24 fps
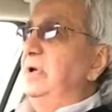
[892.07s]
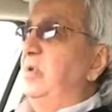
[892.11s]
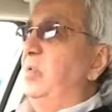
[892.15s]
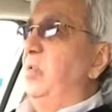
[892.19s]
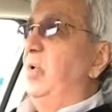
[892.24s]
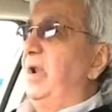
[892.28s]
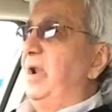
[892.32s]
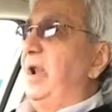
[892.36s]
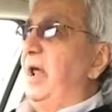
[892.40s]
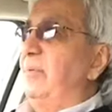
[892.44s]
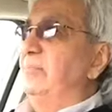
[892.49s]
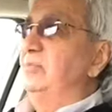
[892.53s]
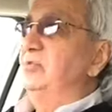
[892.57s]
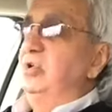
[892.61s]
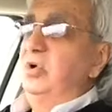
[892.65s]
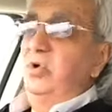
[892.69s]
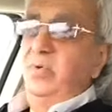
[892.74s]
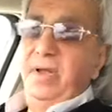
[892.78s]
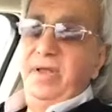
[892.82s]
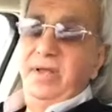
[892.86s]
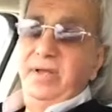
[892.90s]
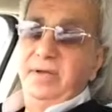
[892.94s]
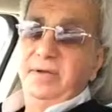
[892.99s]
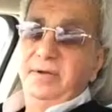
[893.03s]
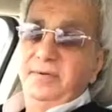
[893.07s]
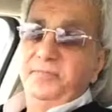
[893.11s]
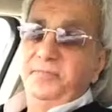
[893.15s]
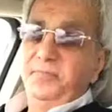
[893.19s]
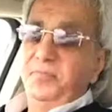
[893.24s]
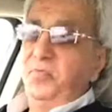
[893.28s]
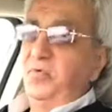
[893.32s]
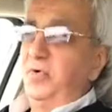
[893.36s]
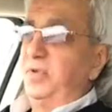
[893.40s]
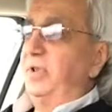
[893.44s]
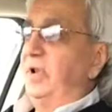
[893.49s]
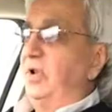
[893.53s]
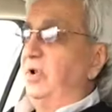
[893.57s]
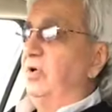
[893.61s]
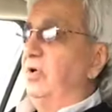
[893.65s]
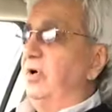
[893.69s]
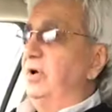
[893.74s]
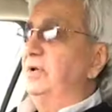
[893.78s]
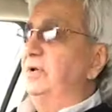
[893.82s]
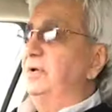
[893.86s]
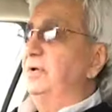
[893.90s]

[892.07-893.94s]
what I'm doing for the Lord